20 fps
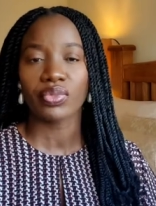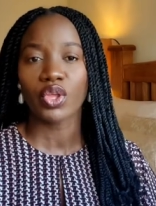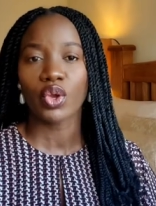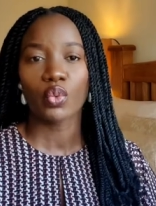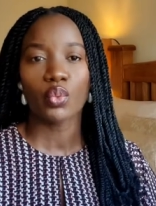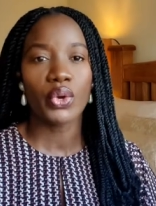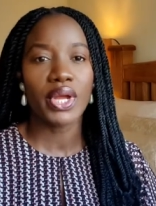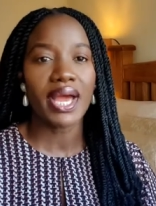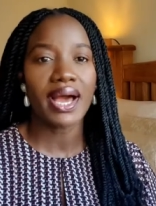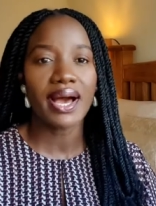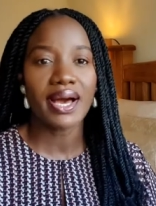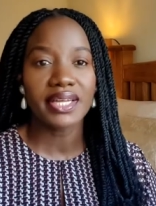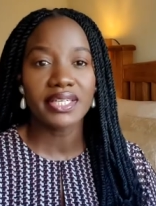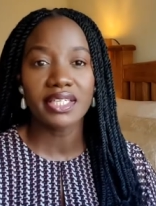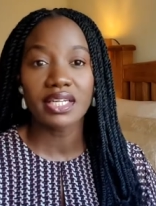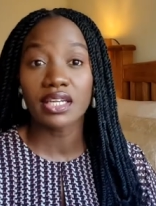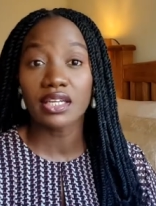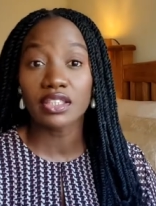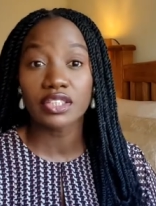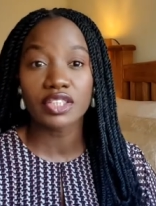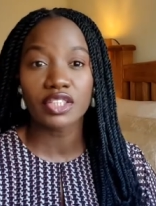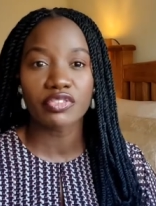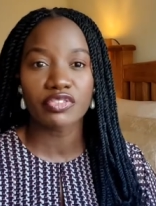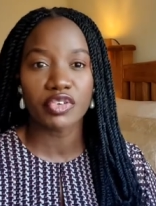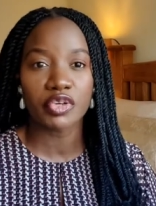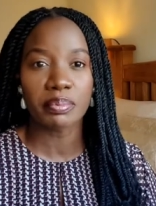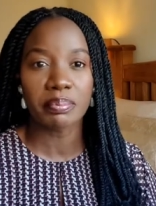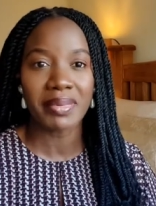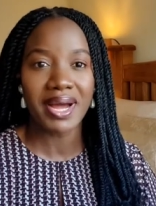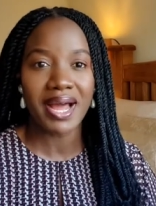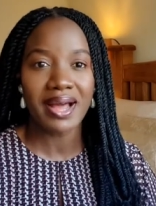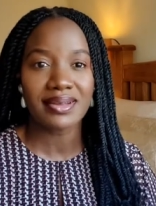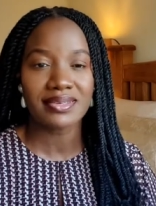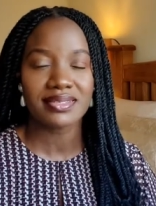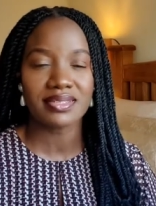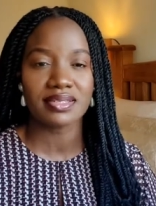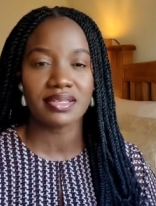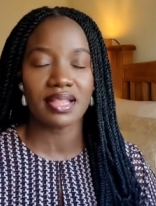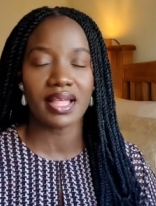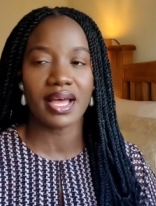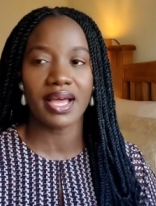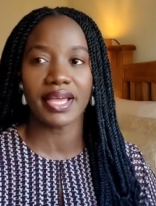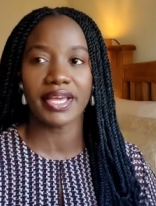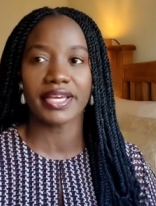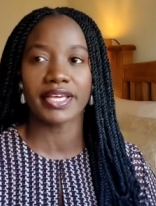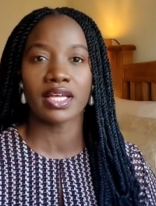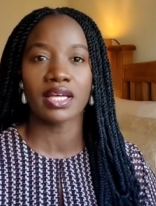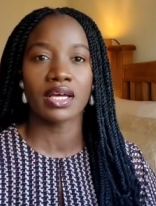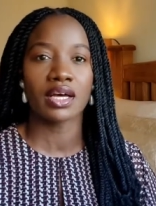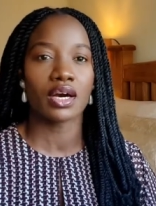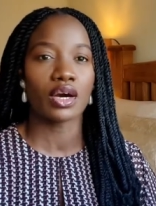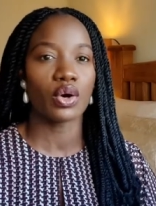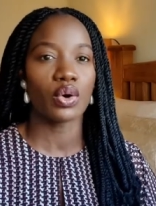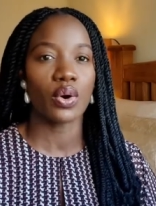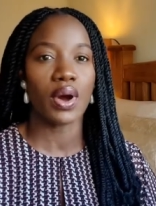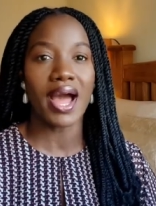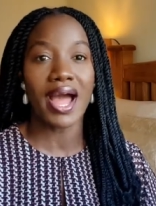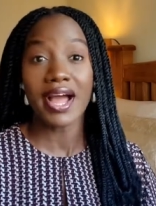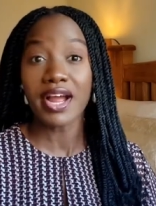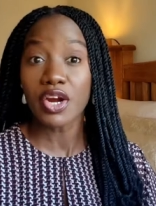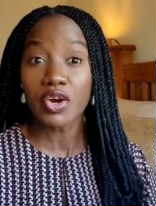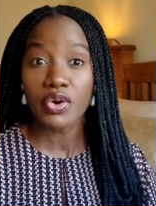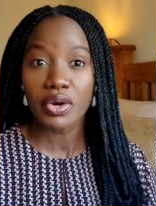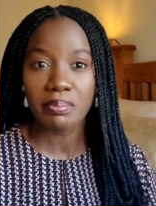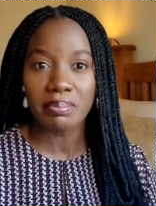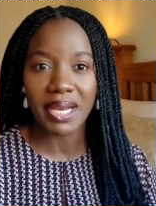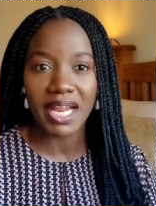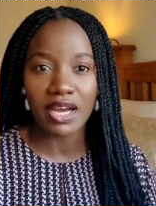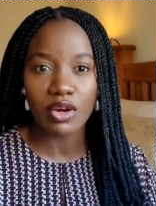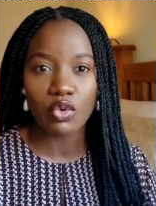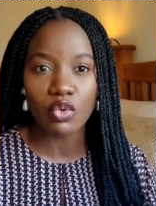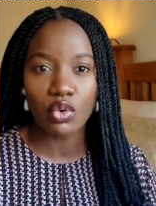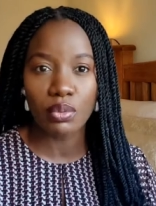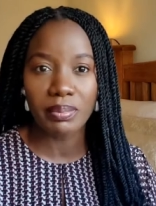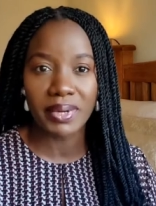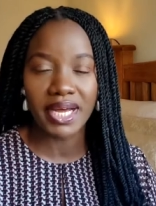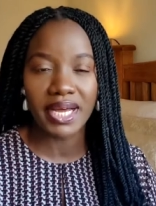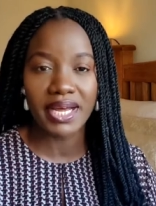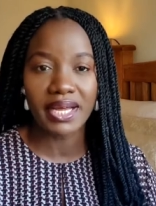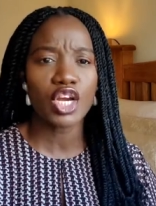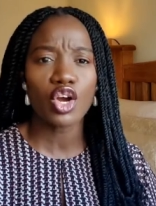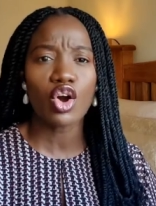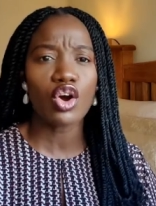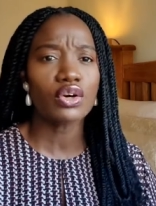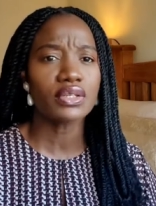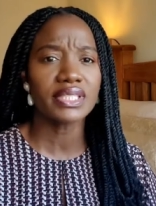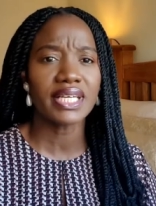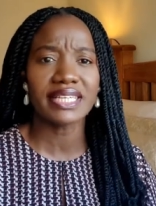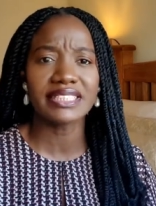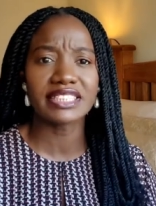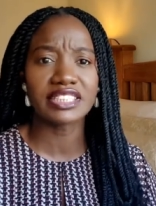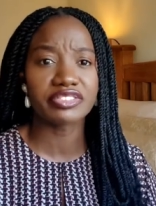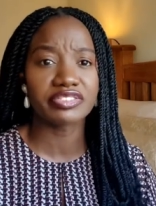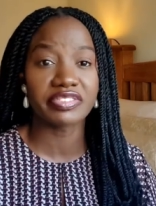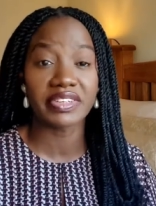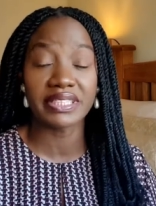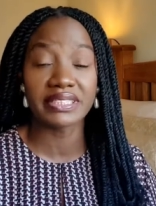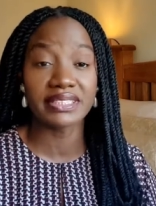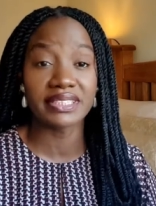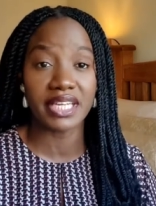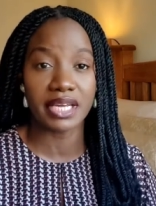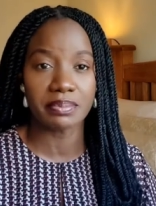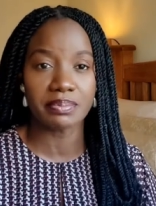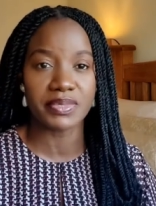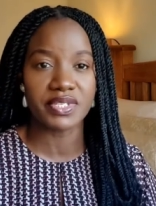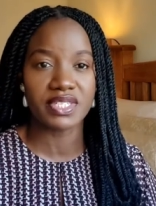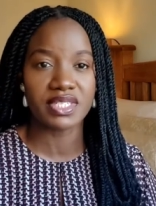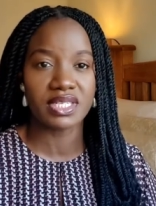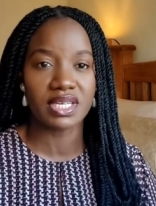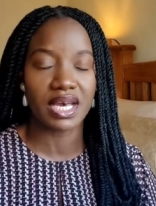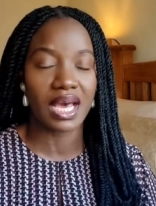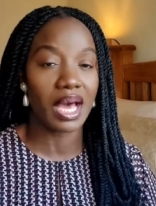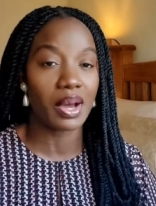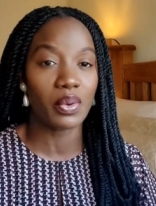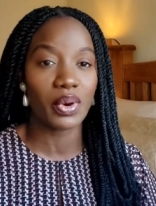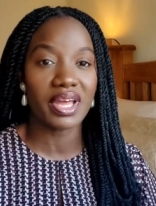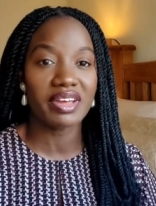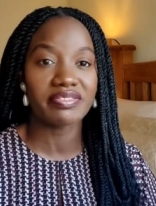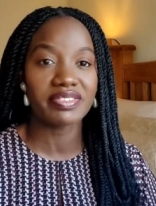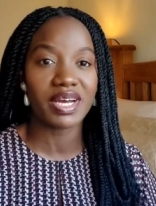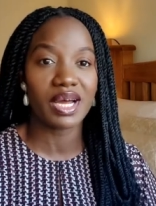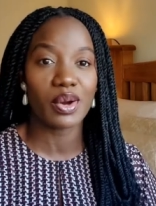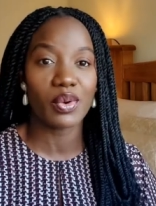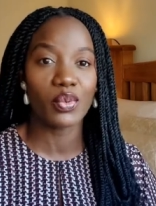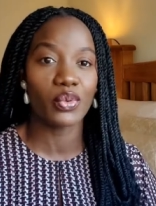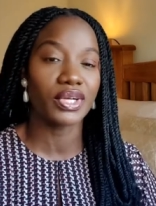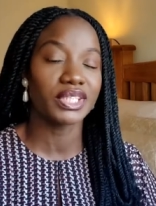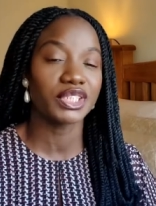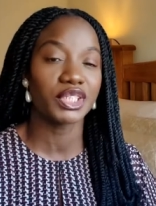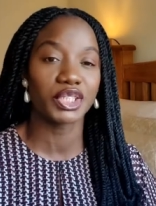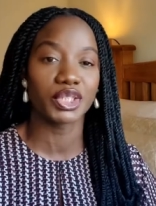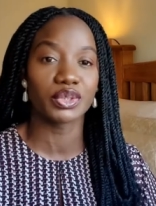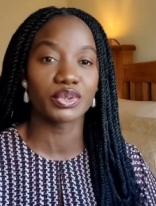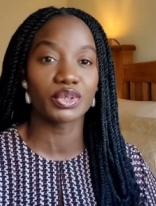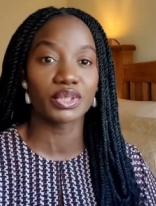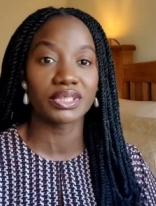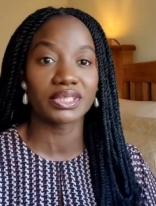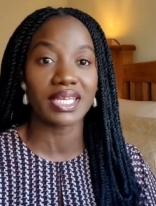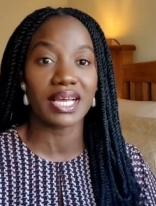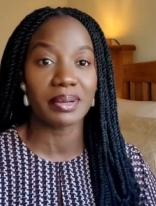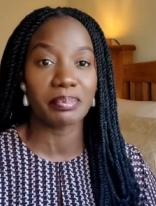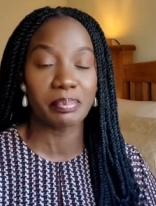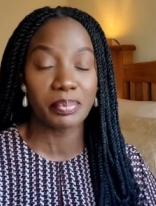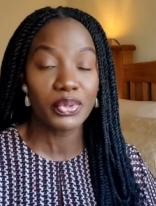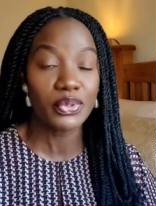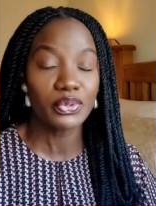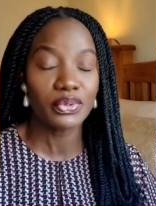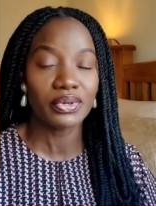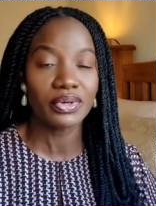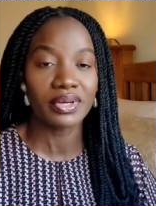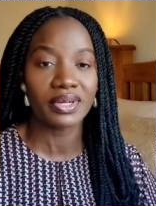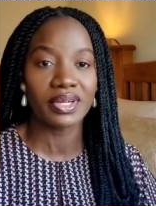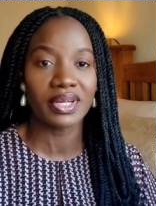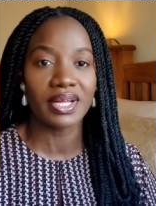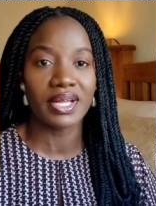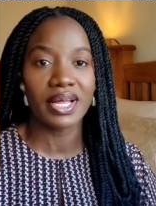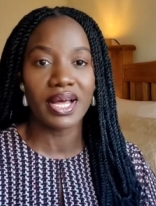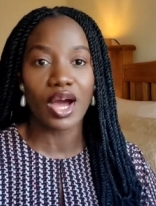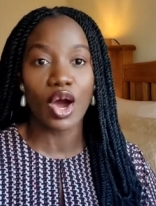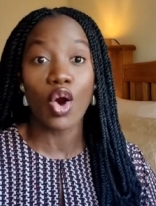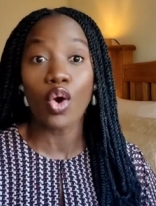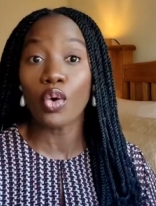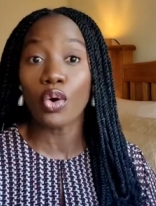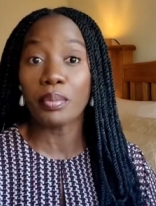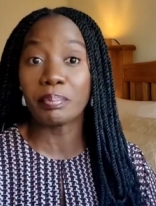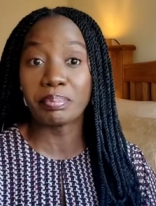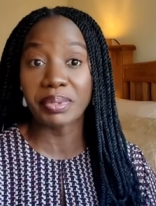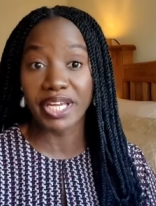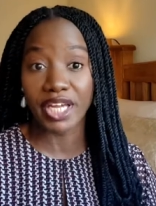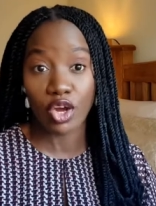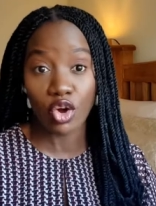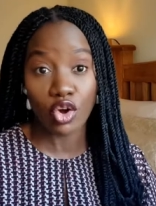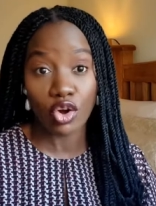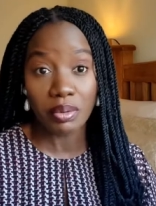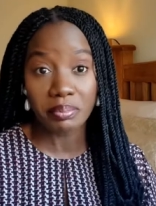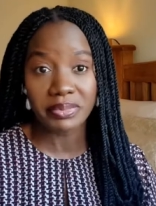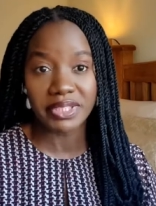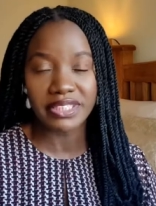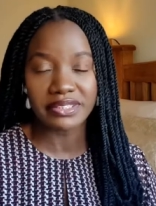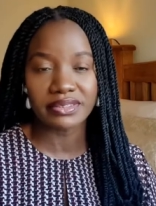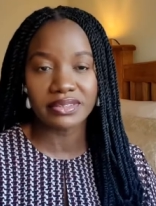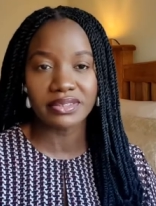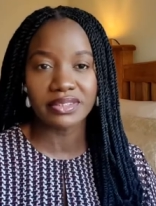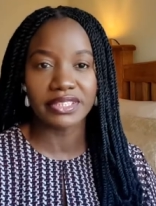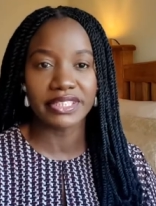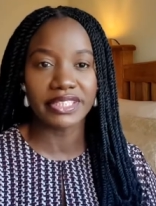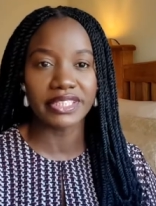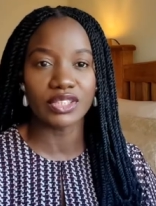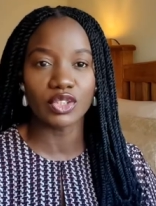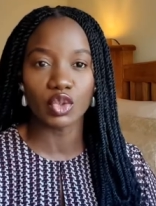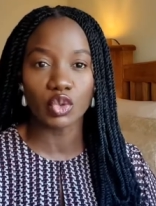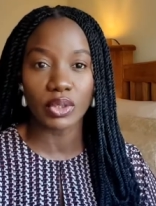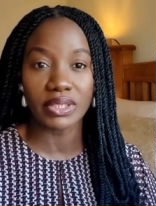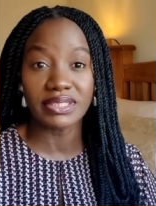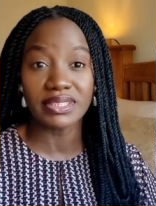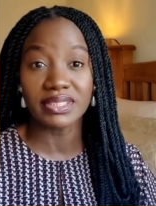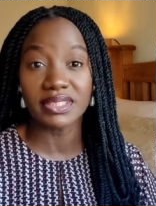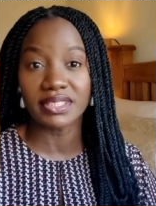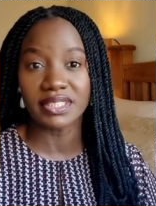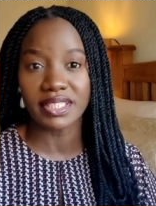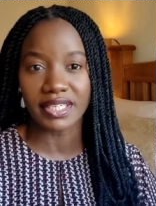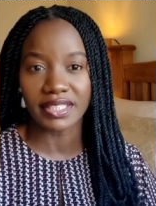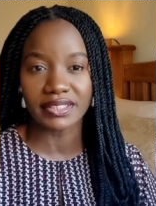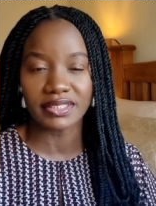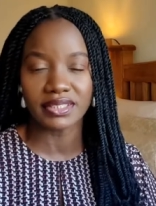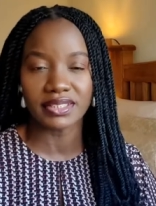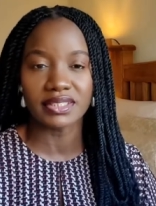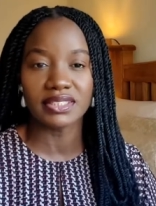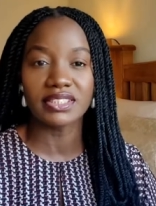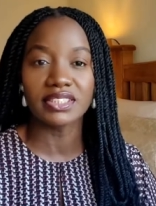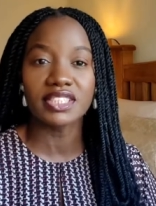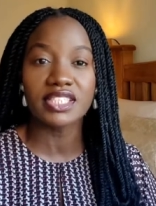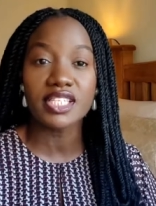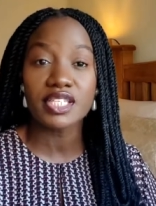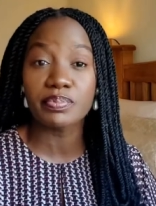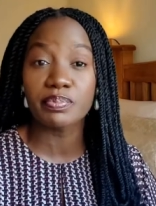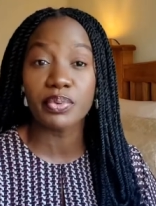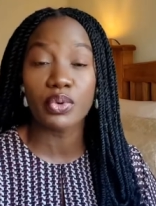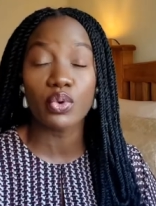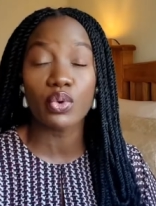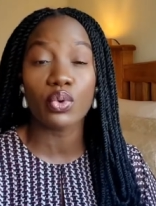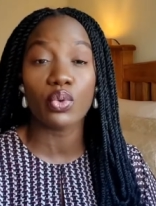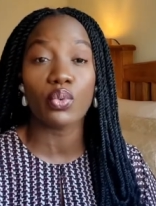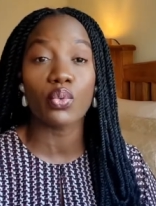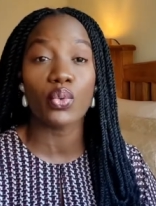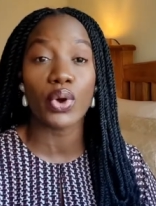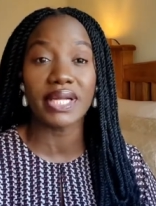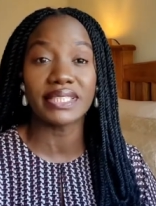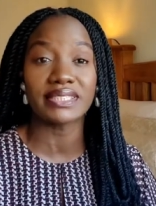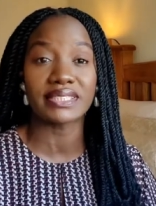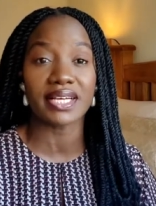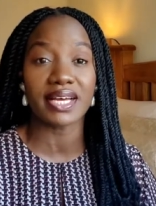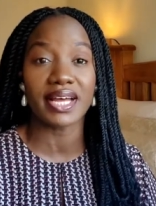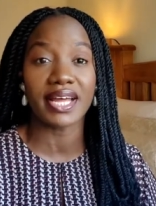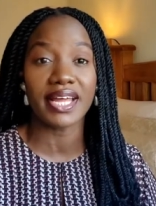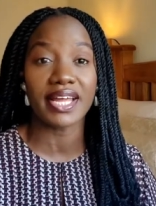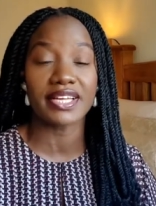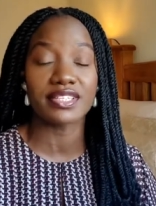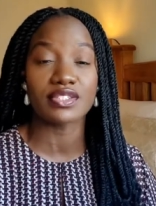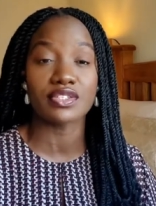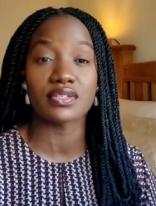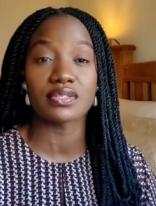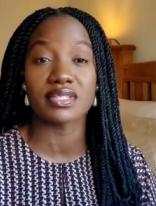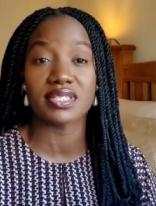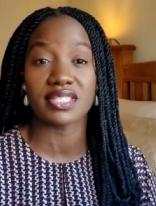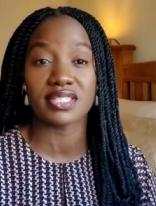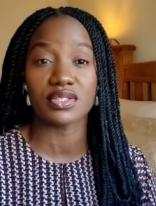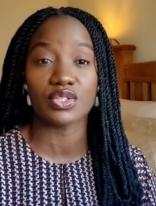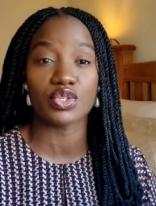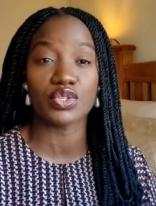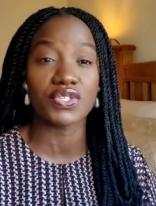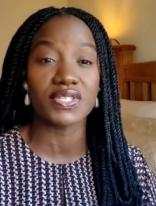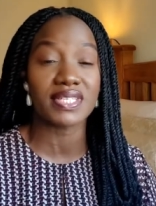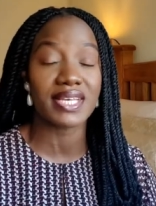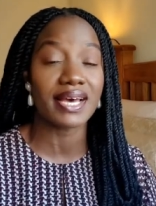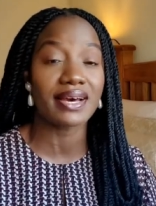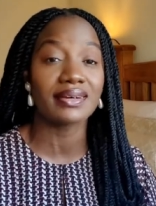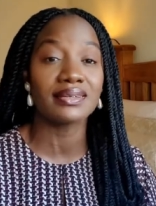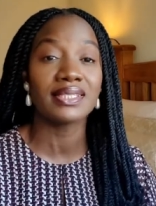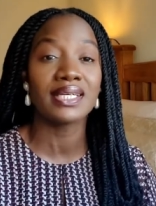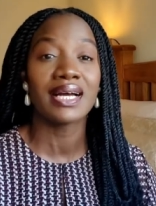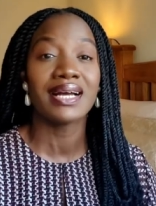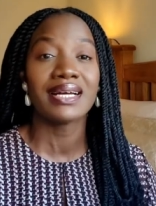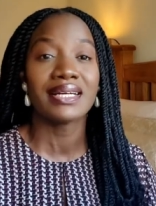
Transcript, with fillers: we had a lot of remarks like, oh, angry black woman. They called her different names. However, when she wrote her book, Becoming, in twenty nineteen, this book went ahead to, to sell